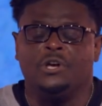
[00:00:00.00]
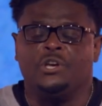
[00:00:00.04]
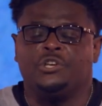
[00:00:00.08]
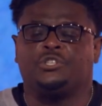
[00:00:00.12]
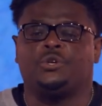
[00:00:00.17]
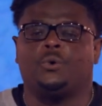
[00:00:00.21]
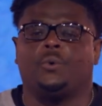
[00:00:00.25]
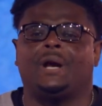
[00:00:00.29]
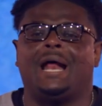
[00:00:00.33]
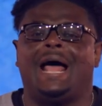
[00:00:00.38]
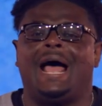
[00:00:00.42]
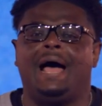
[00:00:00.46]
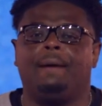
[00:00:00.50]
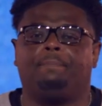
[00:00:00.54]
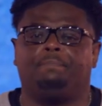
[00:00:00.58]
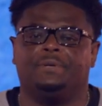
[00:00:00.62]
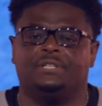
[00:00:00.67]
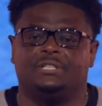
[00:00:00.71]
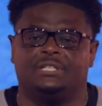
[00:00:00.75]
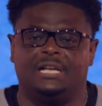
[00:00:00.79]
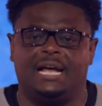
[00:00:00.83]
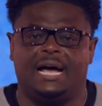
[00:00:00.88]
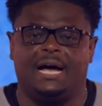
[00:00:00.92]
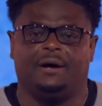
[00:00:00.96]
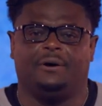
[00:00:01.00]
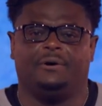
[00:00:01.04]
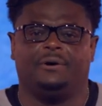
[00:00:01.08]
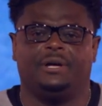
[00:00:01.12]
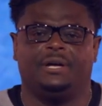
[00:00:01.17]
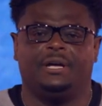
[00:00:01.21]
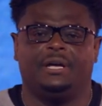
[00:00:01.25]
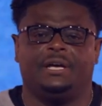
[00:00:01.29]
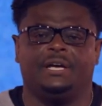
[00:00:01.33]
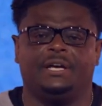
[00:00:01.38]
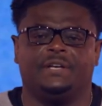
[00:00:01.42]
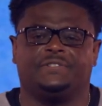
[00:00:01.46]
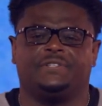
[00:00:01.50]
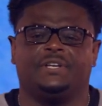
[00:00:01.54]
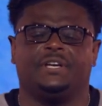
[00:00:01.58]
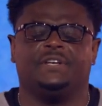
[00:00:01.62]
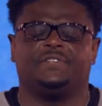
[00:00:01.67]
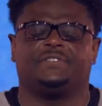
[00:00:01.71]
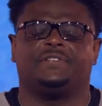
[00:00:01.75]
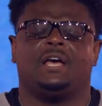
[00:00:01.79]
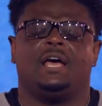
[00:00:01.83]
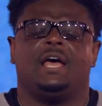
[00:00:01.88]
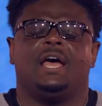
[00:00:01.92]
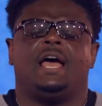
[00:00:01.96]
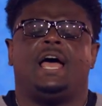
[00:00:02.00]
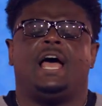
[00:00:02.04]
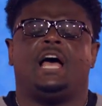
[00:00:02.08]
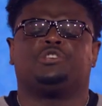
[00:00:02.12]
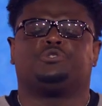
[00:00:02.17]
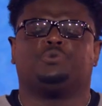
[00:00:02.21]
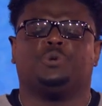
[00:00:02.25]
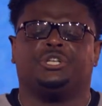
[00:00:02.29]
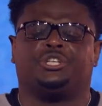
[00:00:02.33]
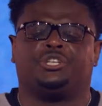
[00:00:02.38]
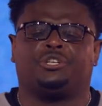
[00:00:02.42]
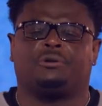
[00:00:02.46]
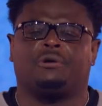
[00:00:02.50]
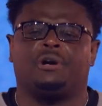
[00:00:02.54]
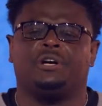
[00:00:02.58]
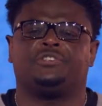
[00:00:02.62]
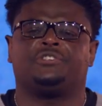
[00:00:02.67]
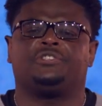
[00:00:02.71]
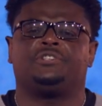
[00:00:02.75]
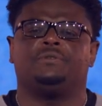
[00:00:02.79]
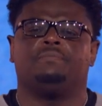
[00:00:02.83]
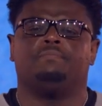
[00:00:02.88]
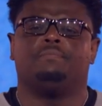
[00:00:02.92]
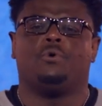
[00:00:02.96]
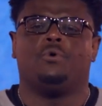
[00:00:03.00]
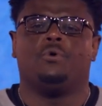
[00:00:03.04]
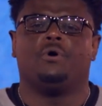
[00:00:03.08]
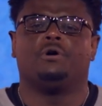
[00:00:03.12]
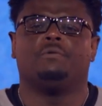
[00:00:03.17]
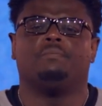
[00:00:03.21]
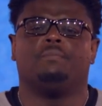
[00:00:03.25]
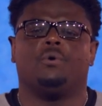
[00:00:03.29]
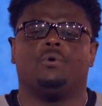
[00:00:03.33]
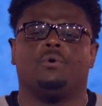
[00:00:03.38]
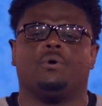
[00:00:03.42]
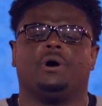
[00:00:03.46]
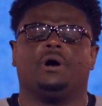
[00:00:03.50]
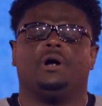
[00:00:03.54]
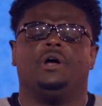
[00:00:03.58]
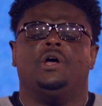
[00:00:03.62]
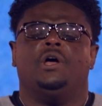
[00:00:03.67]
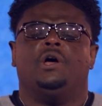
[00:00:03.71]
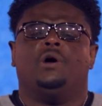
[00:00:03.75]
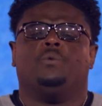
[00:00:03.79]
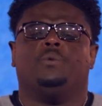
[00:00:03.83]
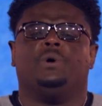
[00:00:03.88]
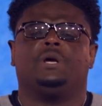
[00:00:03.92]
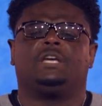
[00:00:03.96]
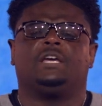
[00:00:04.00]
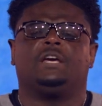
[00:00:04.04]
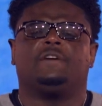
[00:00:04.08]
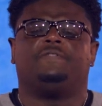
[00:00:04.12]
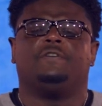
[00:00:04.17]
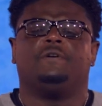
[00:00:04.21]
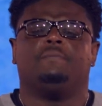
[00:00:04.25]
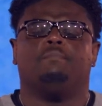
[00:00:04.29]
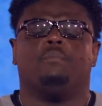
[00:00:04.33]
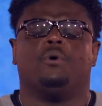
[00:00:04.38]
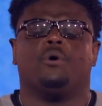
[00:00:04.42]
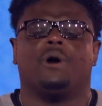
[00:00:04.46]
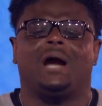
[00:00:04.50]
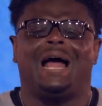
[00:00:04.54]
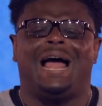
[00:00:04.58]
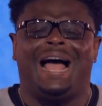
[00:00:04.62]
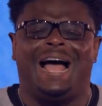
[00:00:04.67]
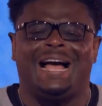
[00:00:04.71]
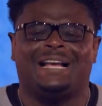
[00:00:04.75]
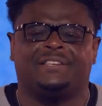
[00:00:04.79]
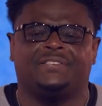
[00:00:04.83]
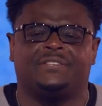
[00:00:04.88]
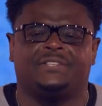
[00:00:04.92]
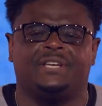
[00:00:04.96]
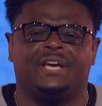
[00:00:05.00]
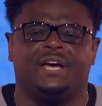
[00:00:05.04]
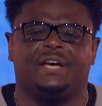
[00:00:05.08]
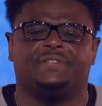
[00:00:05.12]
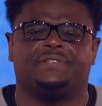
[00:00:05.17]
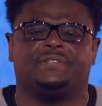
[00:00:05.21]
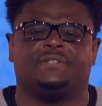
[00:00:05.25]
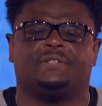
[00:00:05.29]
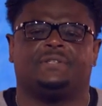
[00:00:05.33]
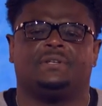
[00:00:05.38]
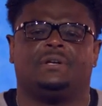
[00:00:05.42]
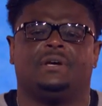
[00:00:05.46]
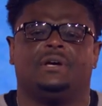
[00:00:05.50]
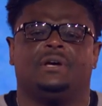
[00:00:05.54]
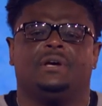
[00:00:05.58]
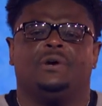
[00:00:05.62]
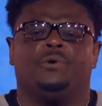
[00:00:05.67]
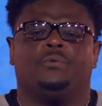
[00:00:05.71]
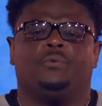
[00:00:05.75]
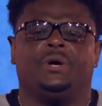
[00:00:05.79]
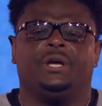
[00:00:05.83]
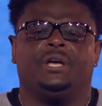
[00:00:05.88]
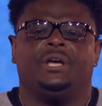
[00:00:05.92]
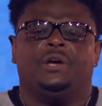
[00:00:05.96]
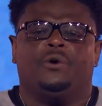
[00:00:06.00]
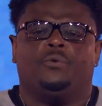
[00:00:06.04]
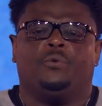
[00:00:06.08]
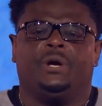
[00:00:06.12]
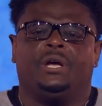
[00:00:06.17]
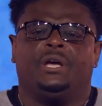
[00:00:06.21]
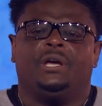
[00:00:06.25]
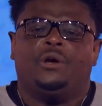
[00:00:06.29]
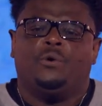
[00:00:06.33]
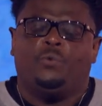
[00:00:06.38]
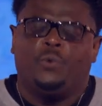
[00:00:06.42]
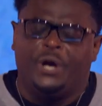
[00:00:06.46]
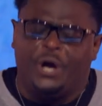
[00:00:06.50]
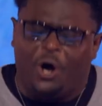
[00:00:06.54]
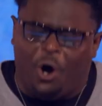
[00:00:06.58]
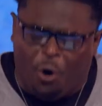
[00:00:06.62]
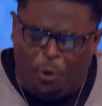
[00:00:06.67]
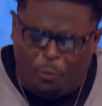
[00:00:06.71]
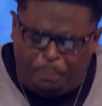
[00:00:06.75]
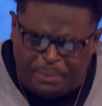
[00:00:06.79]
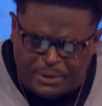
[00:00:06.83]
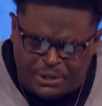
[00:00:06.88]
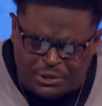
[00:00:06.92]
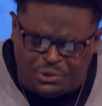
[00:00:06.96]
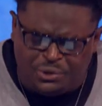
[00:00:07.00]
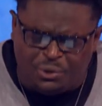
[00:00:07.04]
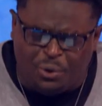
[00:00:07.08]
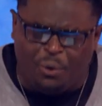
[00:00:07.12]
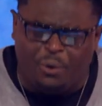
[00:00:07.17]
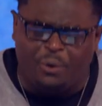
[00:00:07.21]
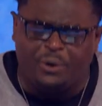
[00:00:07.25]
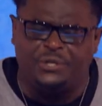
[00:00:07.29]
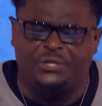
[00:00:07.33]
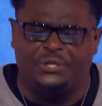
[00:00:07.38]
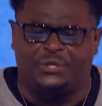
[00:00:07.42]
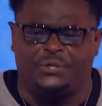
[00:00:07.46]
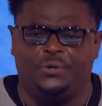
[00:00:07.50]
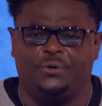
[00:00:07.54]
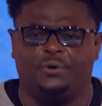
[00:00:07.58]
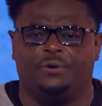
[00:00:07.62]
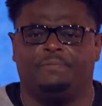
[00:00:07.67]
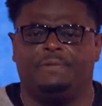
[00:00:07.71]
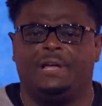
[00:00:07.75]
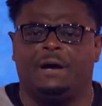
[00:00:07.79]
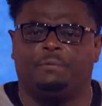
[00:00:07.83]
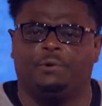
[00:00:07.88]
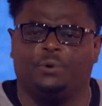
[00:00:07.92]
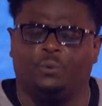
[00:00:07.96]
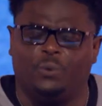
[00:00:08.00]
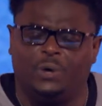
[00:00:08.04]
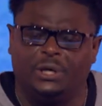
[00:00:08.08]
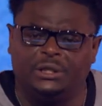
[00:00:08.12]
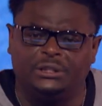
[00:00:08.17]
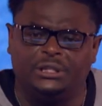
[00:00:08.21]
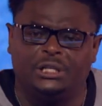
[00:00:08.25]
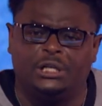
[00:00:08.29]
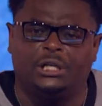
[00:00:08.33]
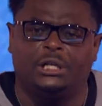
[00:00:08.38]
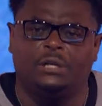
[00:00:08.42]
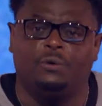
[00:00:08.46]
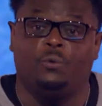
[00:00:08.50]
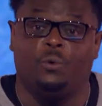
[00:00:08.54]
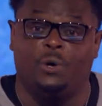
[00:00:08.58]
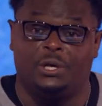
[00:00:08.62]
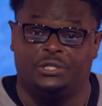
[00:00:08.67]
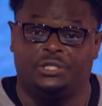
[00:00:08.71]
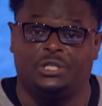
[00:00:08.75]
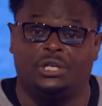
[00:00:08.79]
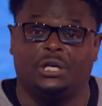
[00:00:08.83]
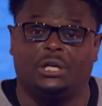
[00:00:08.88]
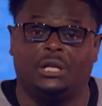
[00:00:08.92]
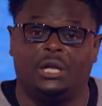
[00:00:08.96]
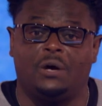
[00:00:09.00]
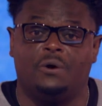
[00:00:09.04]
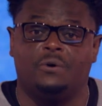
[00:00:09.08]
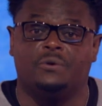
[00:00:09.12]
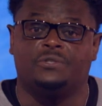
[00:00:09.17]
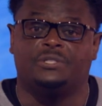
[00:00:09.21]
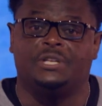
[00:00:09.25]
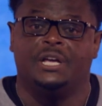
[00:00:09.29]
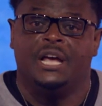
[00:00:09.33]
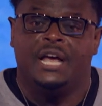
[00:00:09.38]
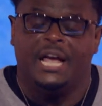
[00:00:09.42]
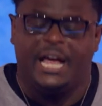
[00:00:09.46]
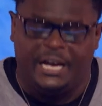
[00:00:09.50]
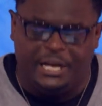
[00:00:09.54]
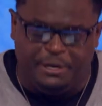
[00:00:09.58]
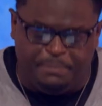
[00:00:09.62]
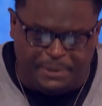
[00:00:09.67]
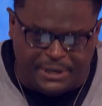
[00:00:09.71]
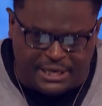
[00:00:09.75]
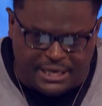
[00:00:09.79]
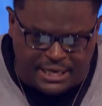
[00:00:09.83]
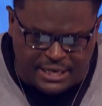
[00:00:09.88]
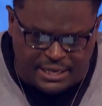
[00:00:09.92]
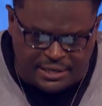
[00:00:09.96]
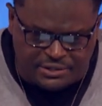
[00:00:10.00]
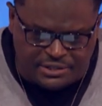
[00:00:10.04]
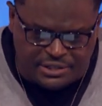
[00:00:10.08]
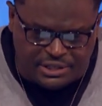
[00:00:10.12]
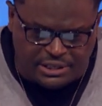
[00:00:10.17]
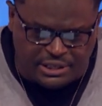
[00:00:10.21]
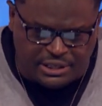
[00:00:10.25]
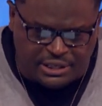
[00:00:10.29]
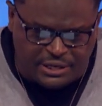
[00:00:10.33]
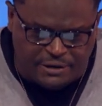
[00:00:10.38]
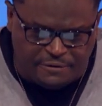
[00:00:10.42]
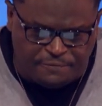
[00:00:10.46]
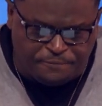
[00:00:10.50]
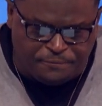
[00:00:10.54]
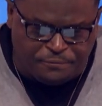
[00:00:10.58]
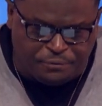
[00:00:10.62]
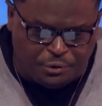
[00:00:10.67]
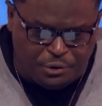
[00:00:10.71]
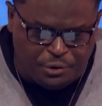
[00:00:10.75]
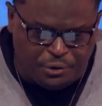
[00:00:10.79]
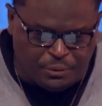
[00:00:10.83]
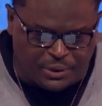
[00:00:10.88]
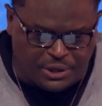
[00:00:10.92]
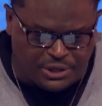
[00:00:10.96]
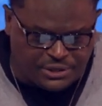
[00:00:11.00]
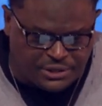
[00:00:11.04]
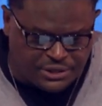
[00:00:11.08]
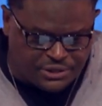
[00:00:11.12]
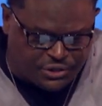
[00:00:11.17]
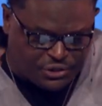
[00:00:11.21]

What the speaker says: So what happens now? Is as we trust him more and more, we give him more access. We open doors to him that were once closed, and he begins to live through us.